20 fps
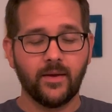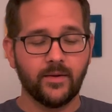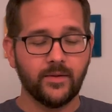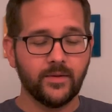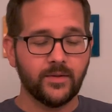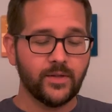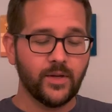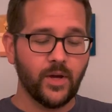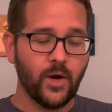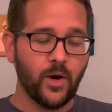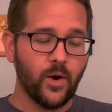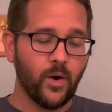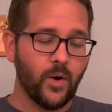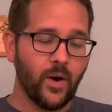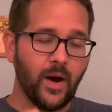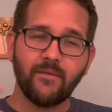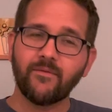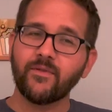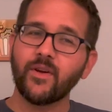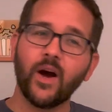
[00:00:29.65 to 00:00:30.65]
So
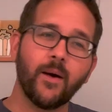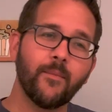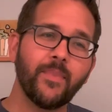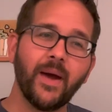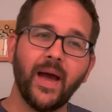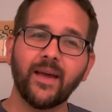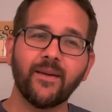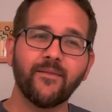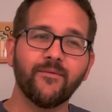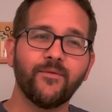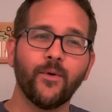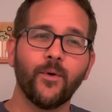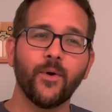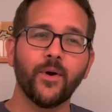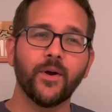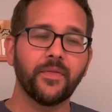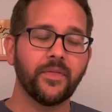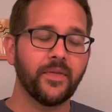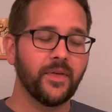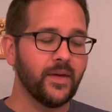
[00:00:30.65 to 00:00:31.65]
I've gone back and forth.